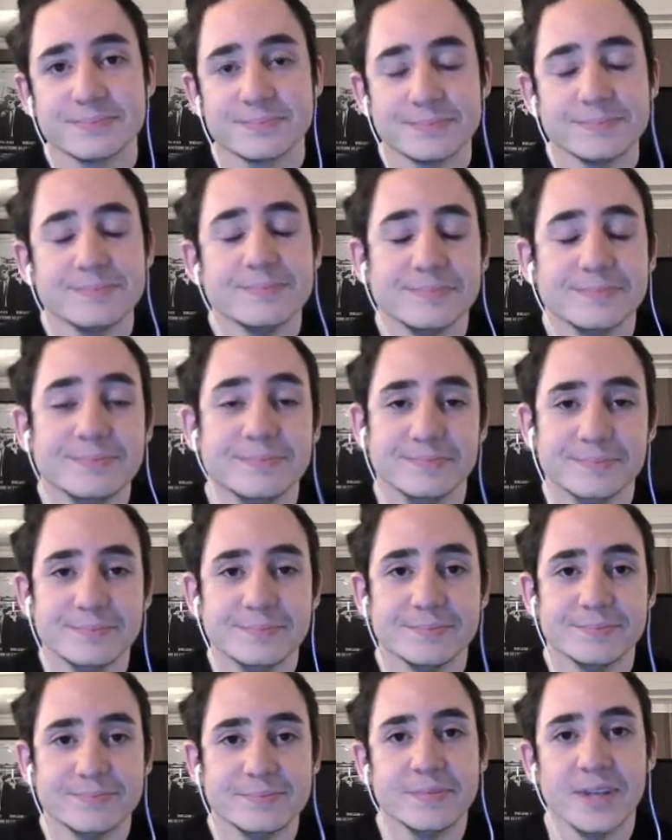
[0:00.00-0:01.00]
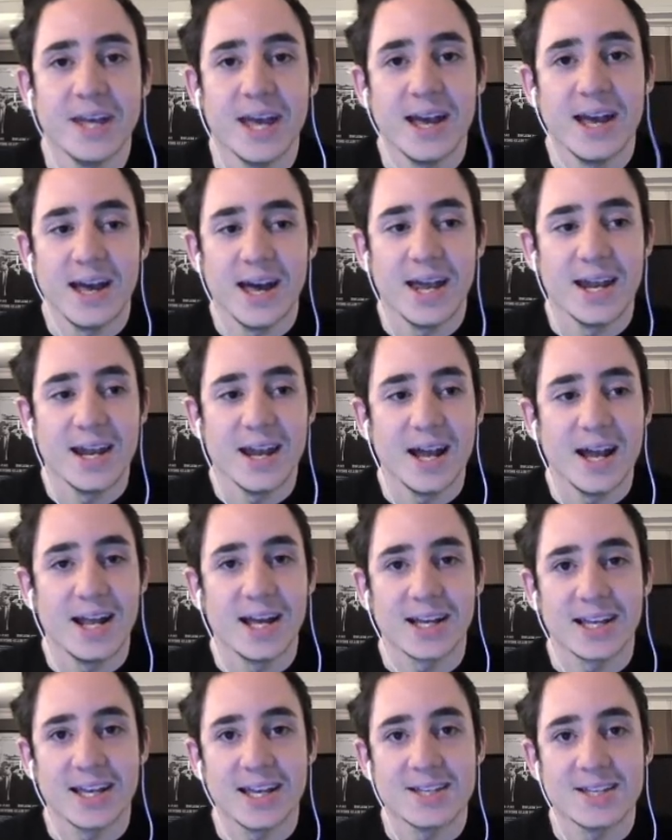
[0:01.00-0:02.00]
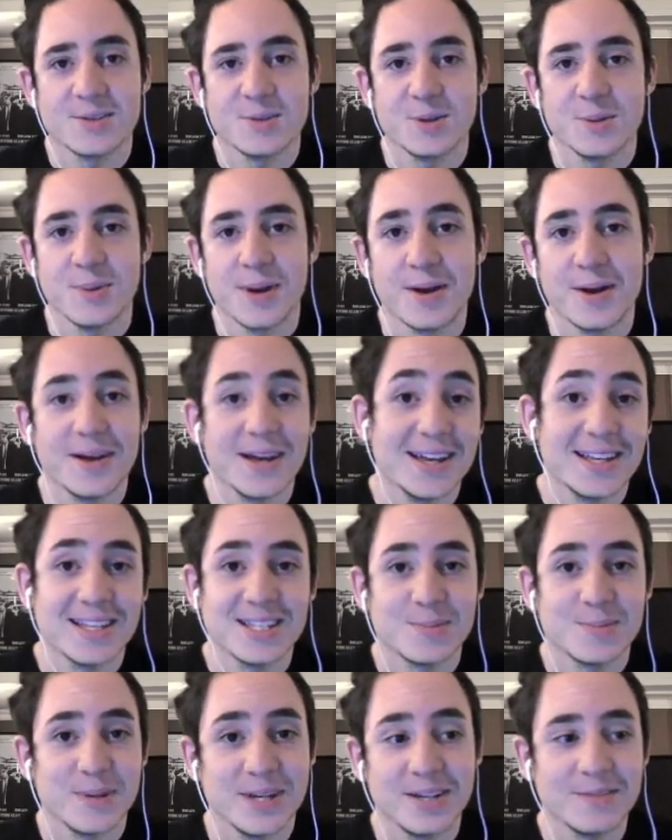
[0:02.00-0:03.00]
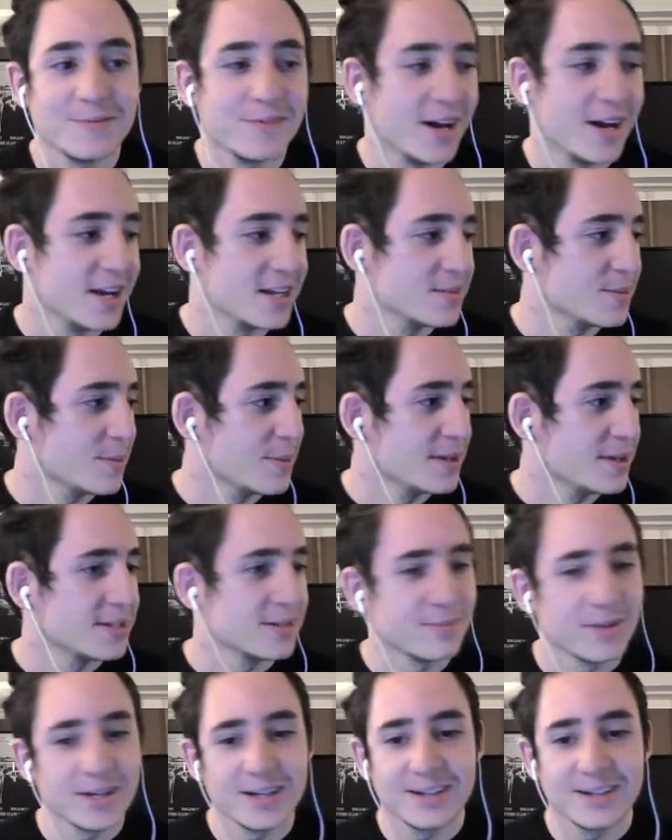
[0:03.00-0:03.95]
Mhm. Yeah, and I like it. It's all about speed, violence, momentum, right?